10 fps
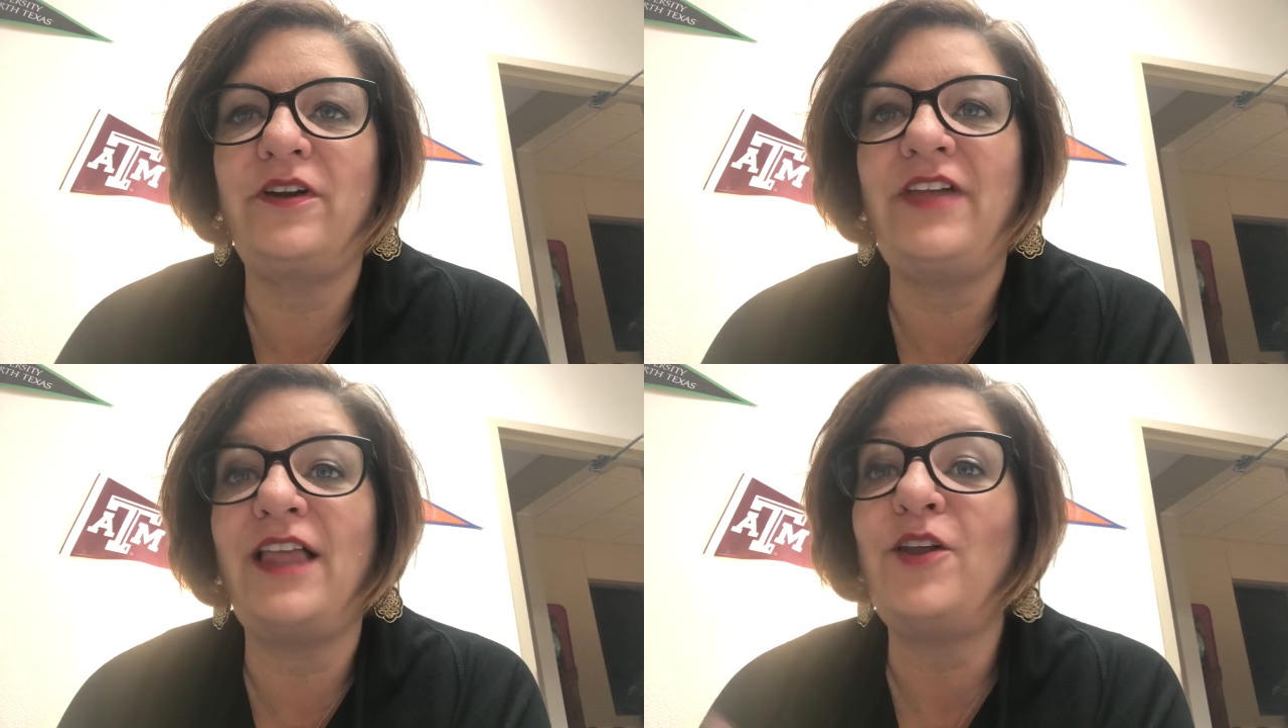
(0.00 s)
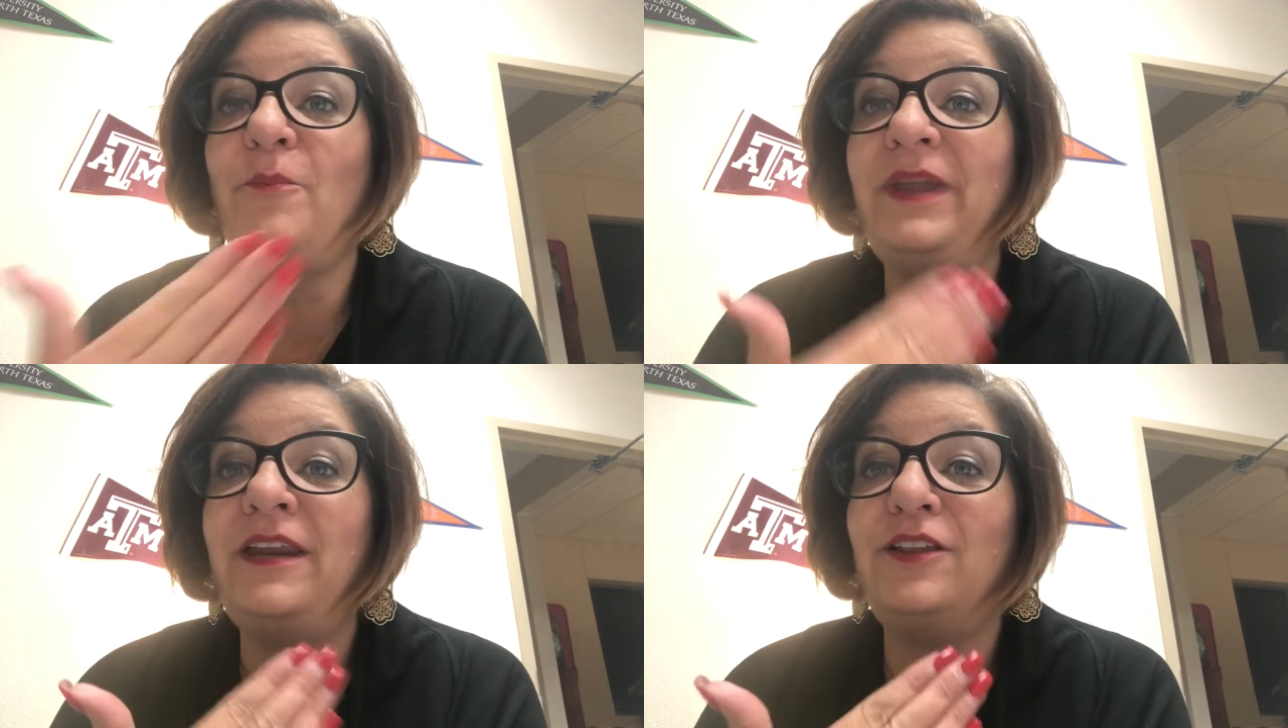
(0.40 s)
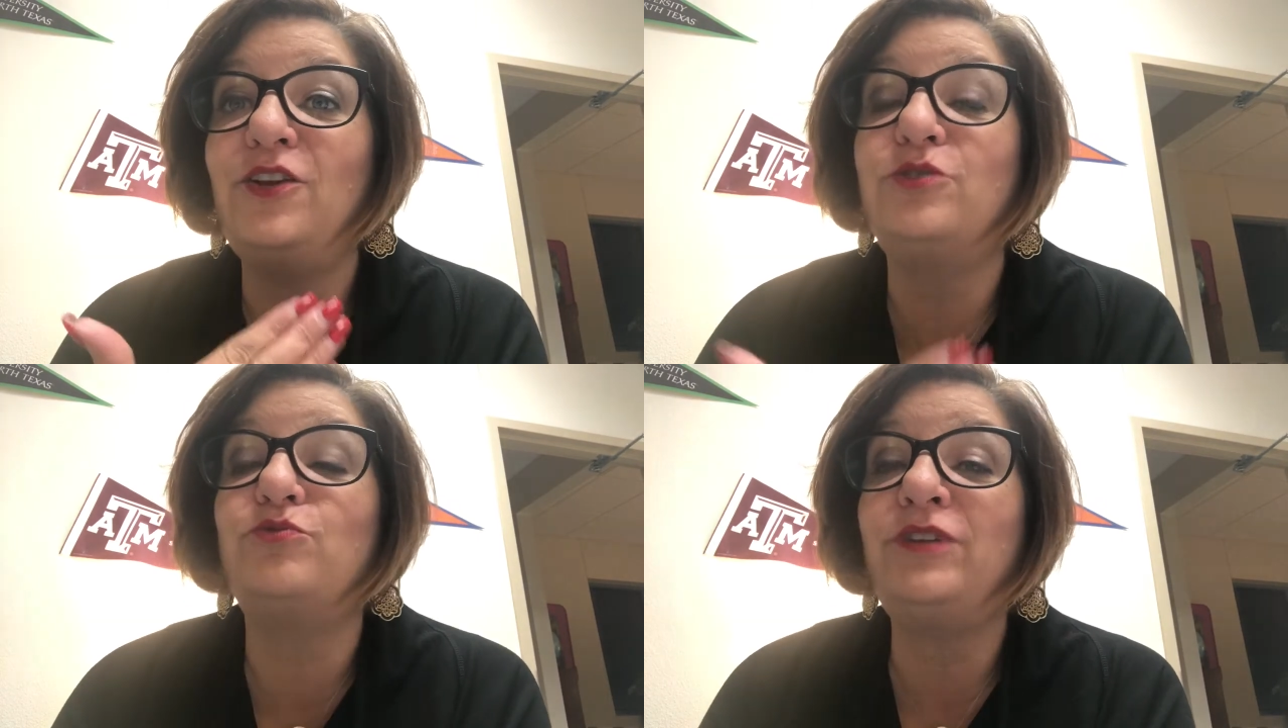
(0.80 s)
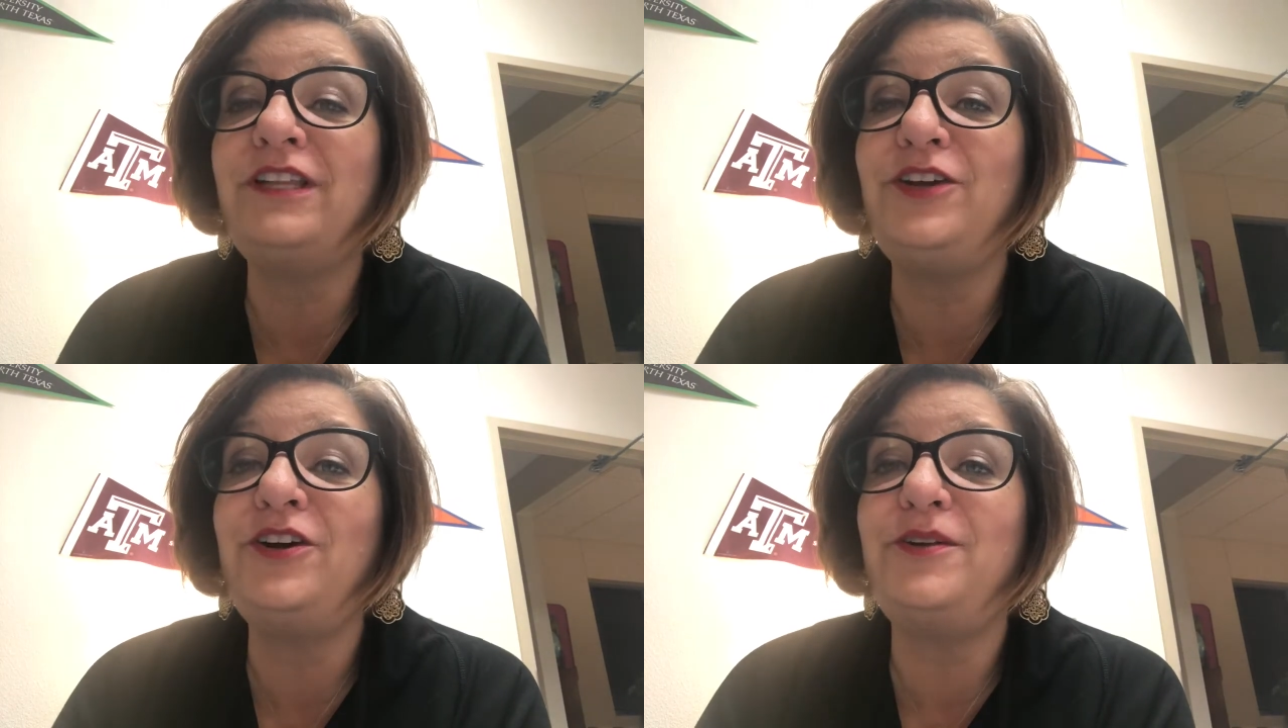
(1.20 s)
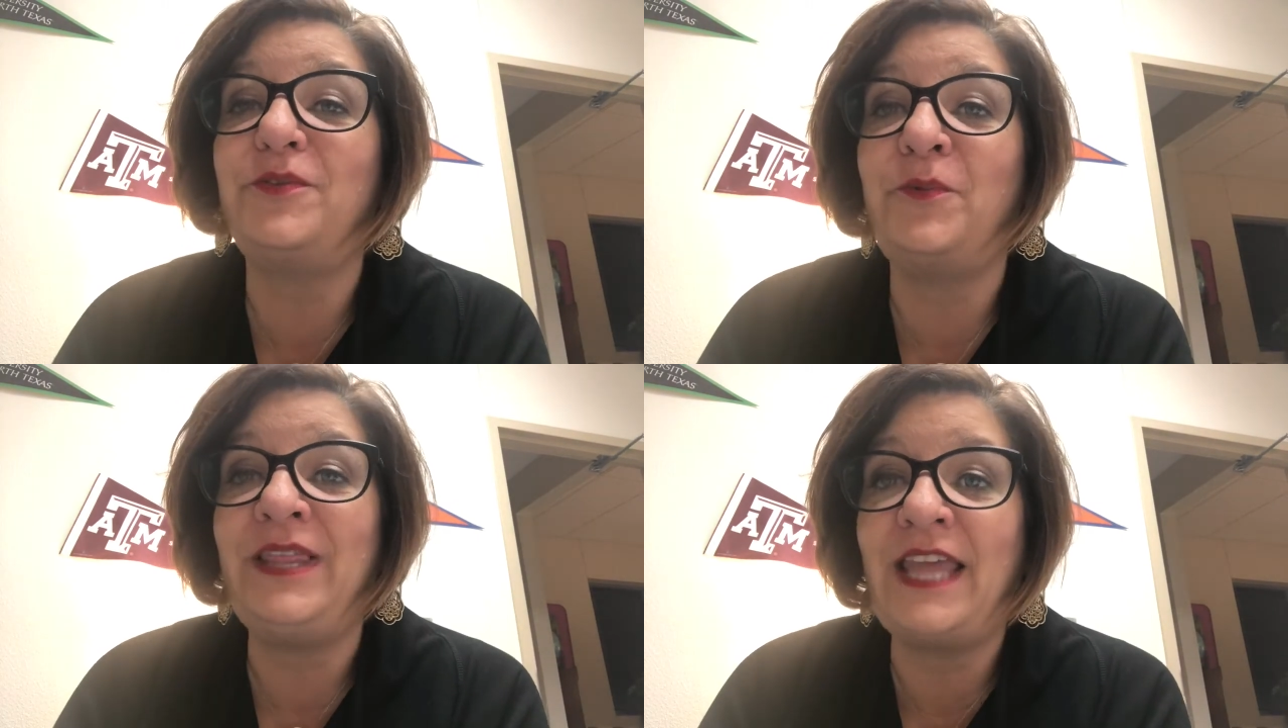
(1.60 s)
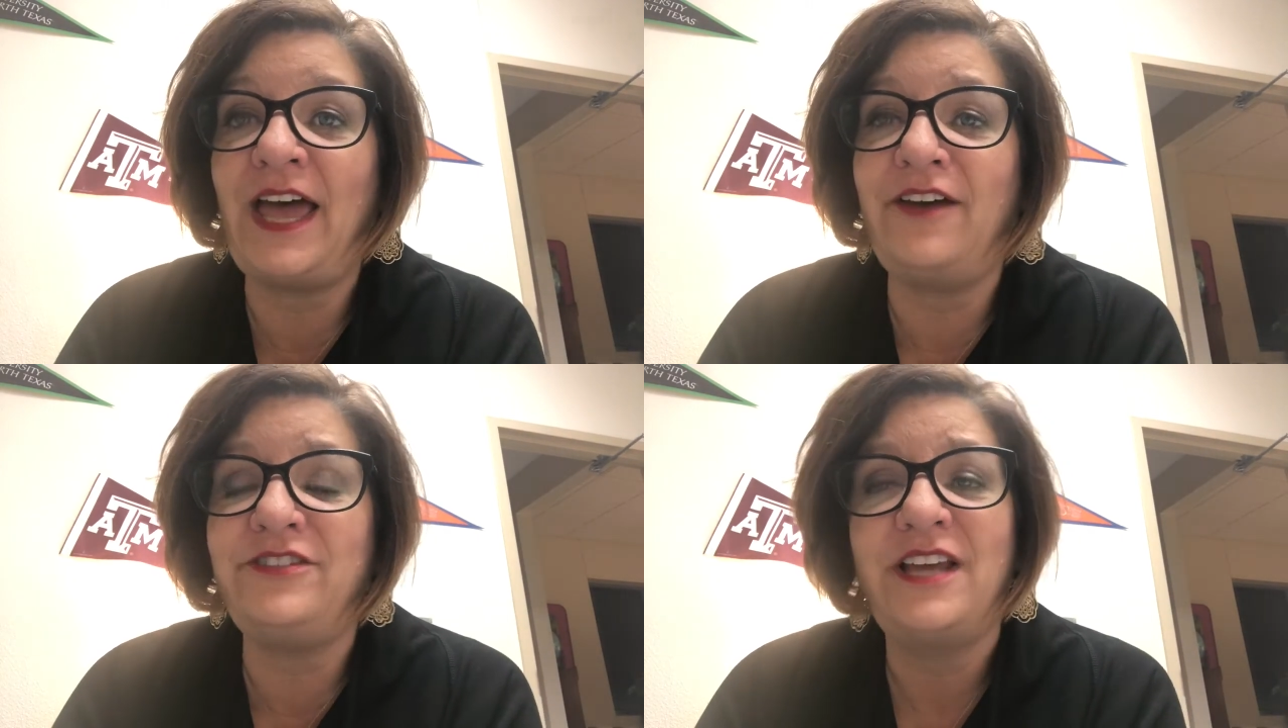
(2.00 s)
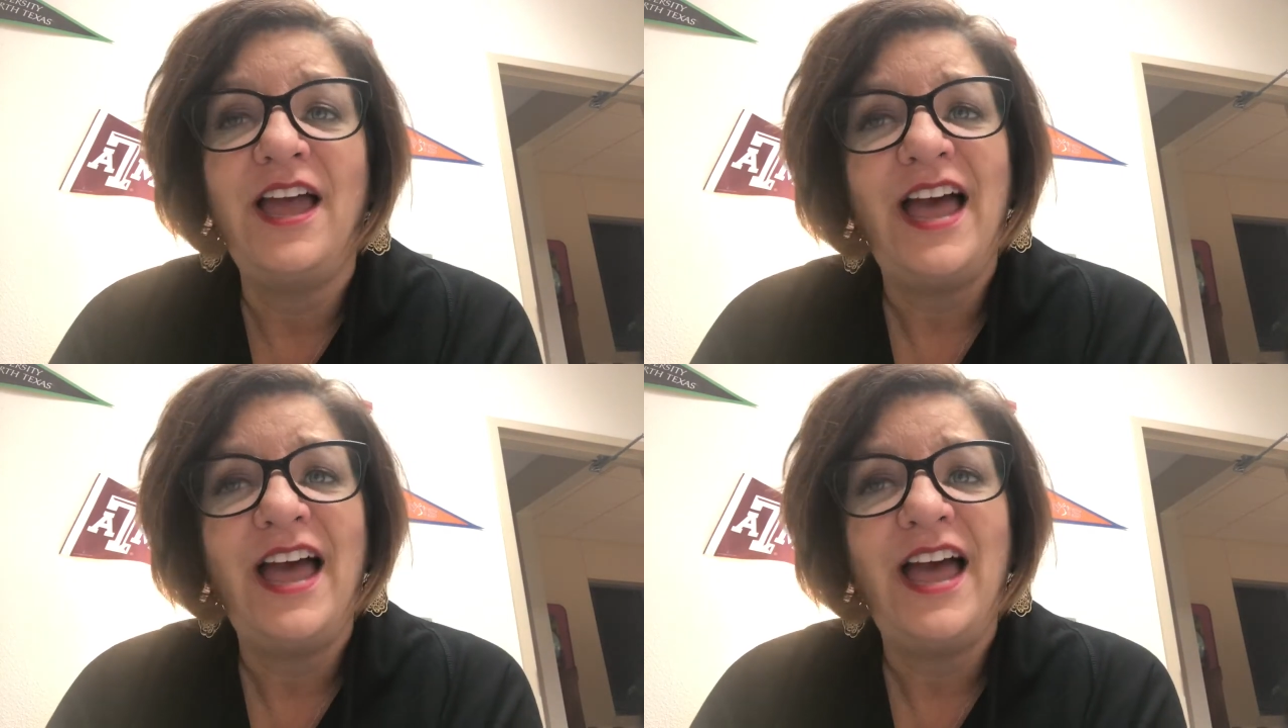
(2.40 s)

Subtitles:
that Lomita looked really good when we left